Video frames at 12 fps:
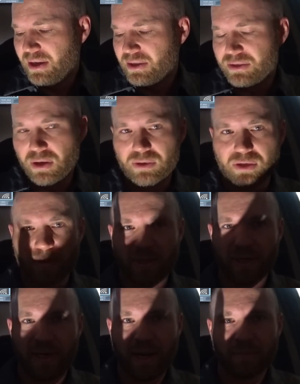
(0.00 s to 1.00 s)
So using
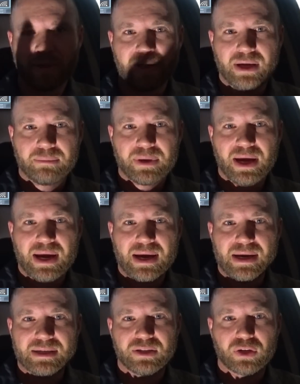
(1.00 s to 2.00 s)
an amp clamp,
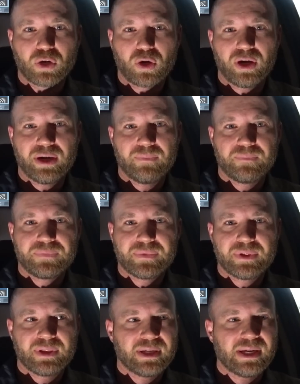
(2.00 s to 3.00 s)
as the current
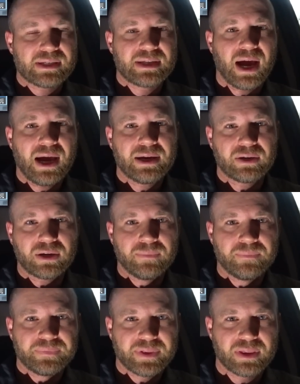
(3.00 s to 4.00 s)
gets higher,
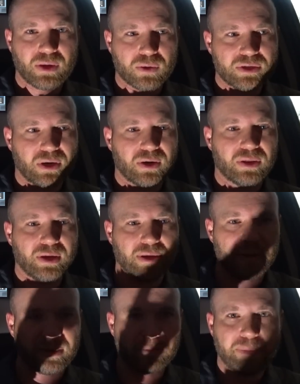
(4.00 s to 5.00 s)
those are
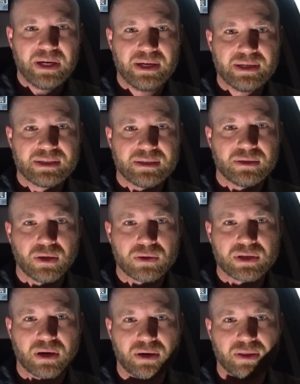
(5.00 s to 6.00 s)
the, the peaks,
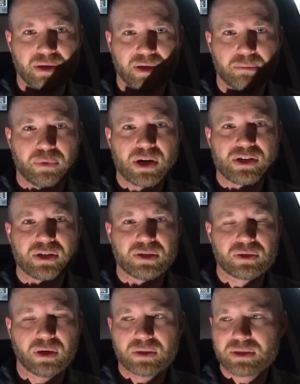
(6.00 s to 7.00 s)
those are the compression
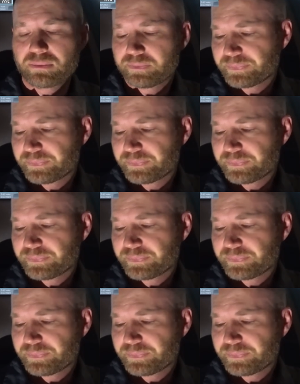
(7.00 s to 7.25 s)
strokes.